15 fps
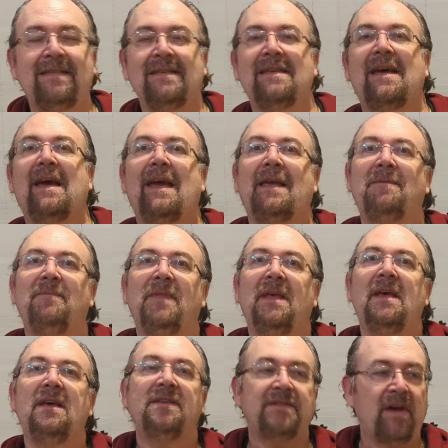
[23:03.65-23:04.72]
today.
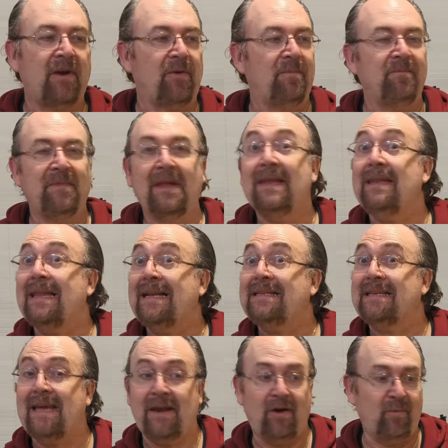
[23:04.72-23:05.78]
So let's
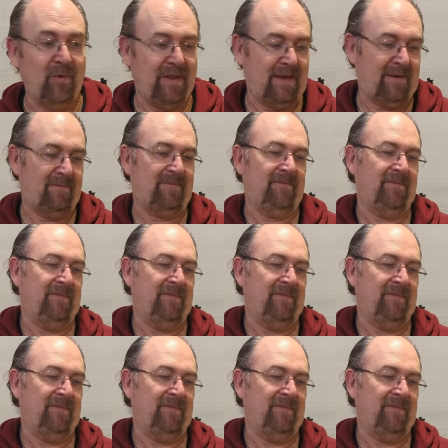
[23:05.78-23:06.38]
get on with it.